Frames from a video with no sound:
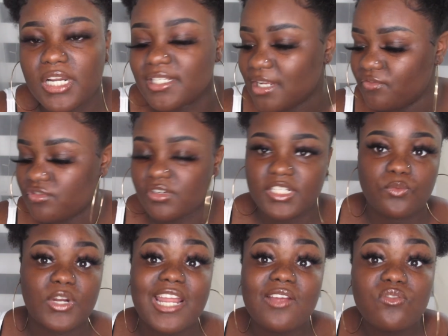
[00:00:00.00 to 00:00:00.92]
is not focusing,
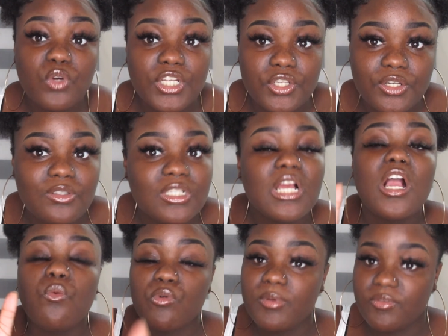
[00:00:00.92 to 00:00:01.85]
whatever one you use
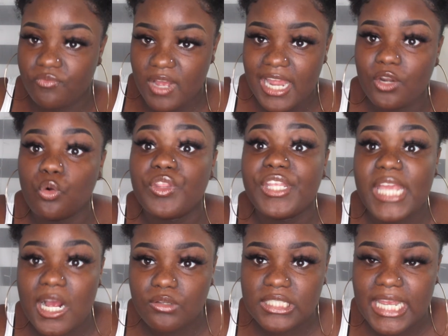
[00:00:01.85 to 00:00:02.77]
will be fine on the
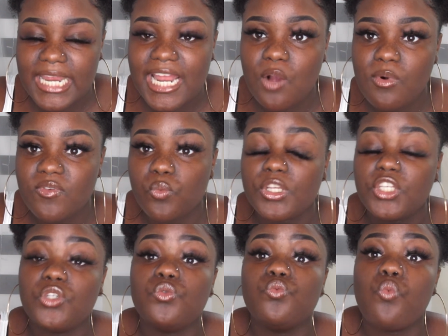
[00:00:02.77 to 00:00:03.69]
outside. However, when
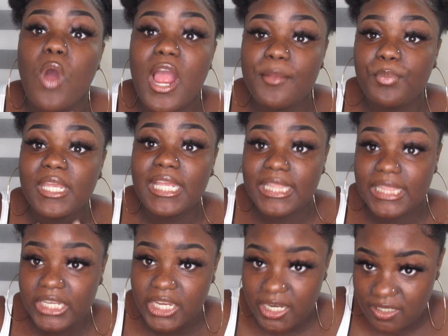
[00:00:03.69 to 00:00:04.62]
you wipe in
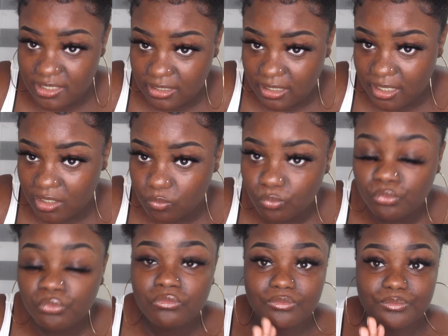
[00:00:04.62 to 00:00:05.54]
the inside,
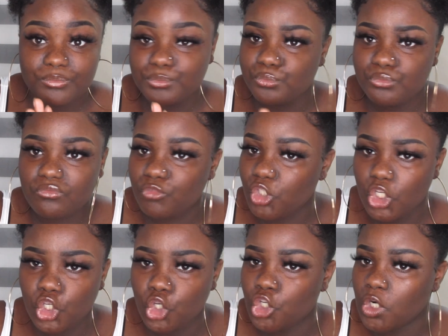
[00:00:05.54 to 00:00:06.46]

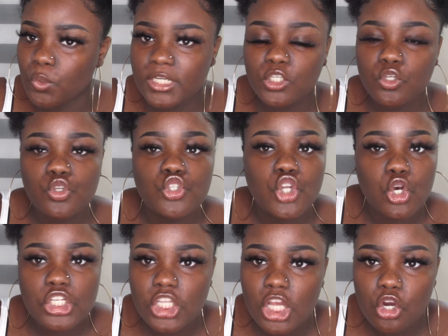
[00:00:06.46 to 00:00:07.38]
you don't want to use
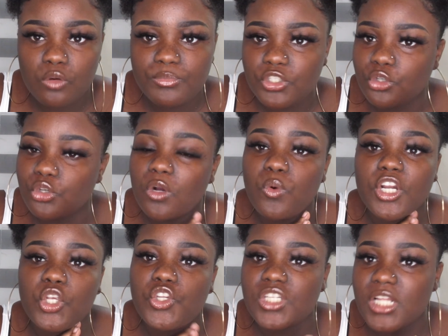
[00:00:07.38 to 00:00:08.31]
no soaps. You don't
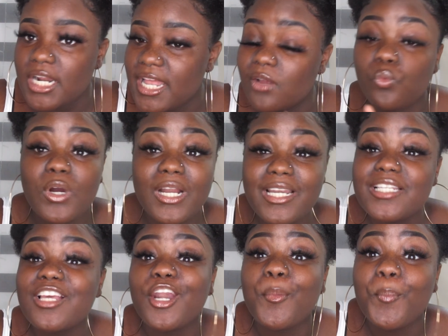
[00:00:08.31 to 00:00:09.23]
want to use none of that. One,
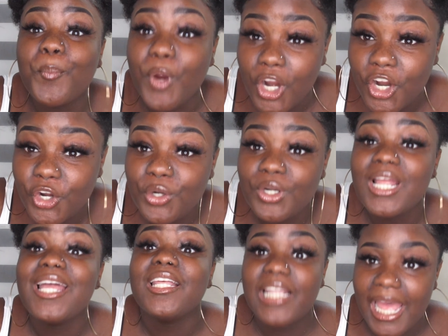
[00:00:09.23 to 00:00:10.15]
it's gonna burn
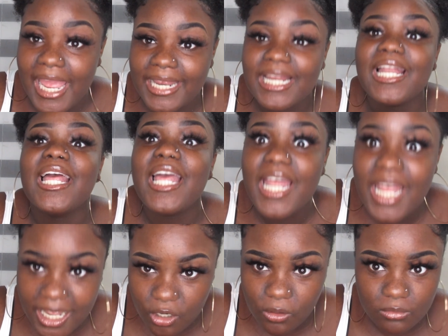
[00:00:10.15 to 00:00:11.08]
like
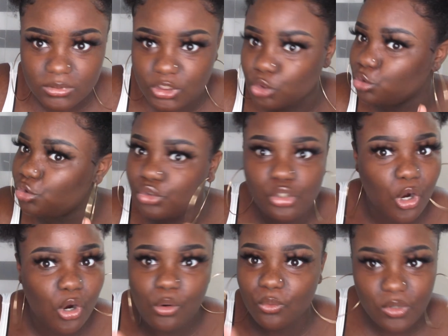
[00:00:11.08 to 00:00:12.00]
hell. You
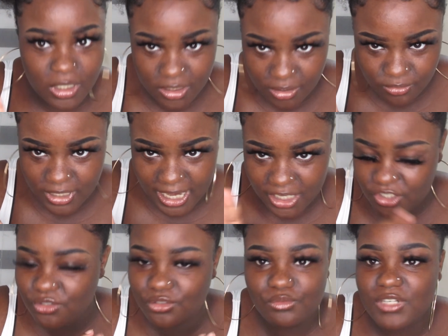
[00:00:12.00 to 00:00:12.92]
don't want to do that.
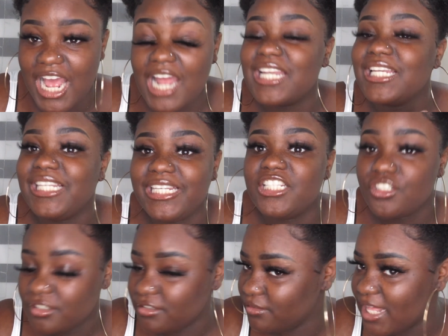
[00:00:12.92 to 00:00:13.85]
You do not need
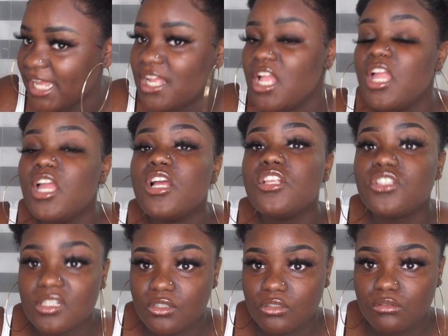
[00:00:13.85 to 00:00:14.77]
to do that.
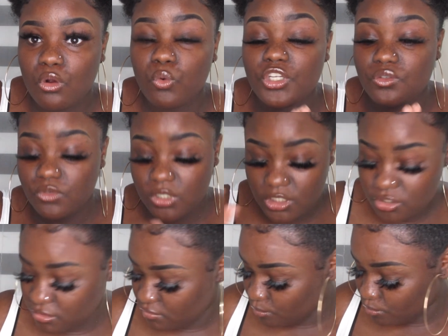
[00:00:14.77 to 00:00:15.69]
So what you want to
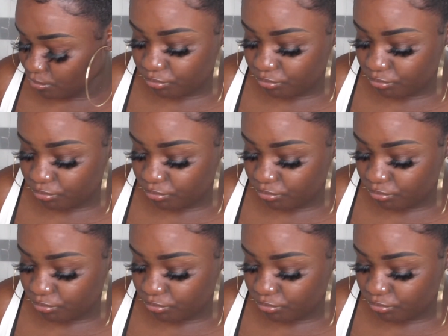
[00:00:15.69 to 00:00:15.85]
do,